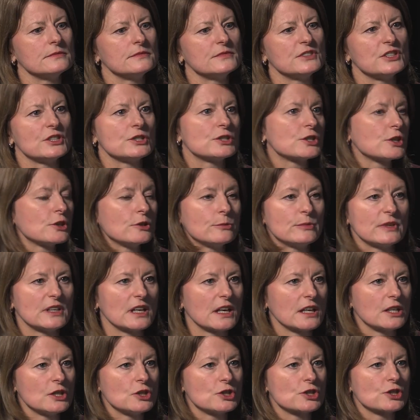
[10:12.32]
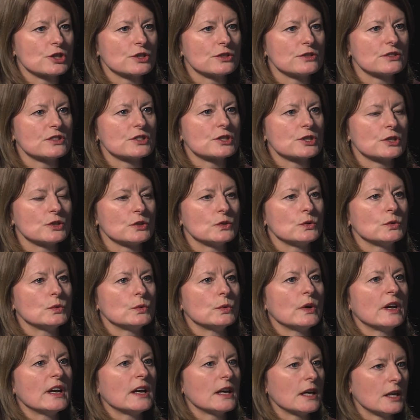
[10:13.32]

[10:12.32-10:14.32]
determination to